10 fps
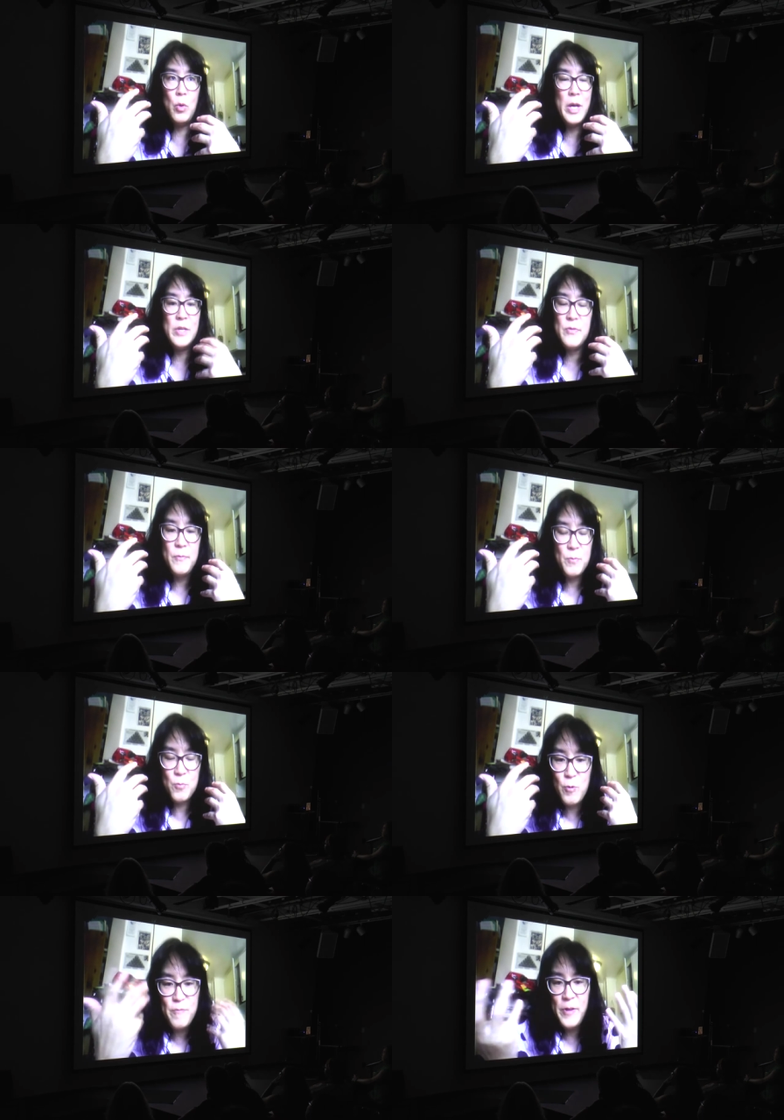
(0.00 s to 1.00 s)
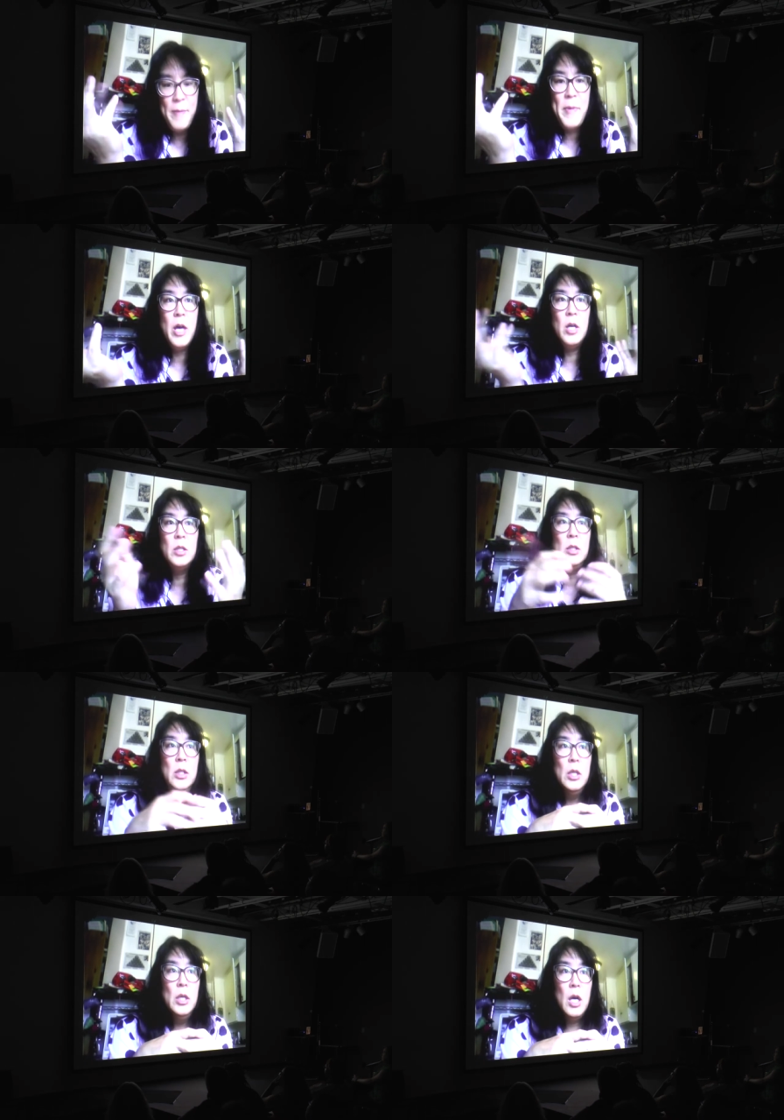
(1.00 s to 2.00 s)
as female.
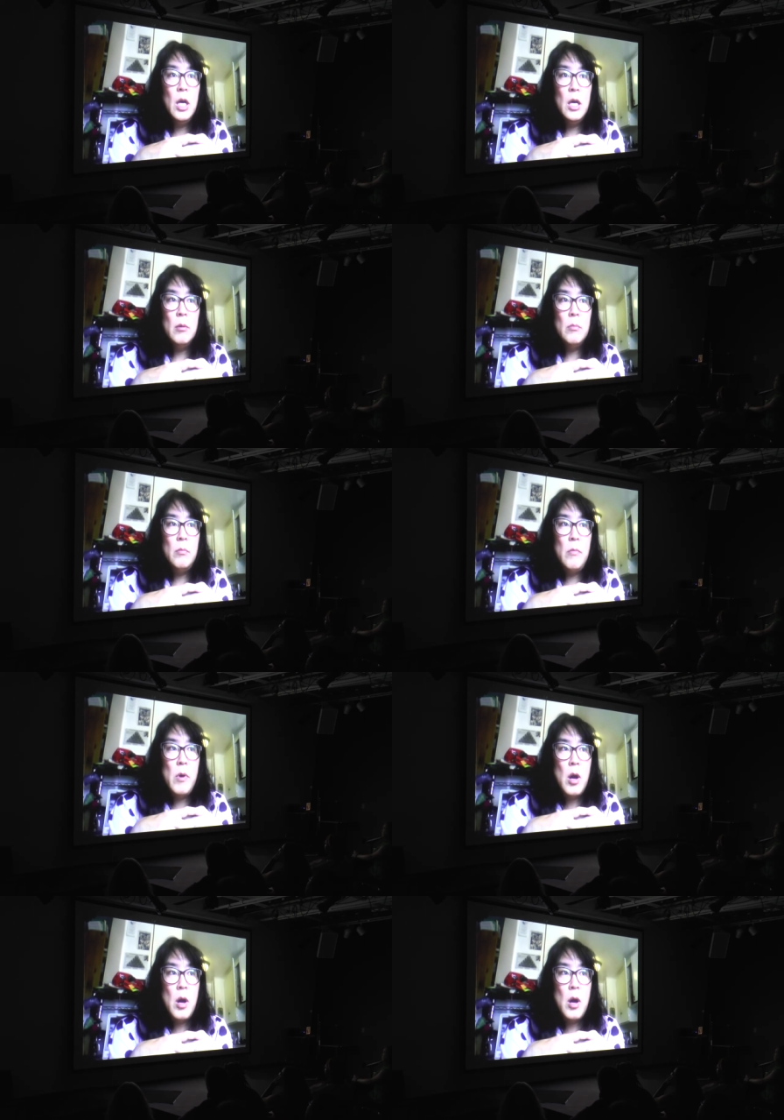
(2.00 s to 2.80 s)
Um,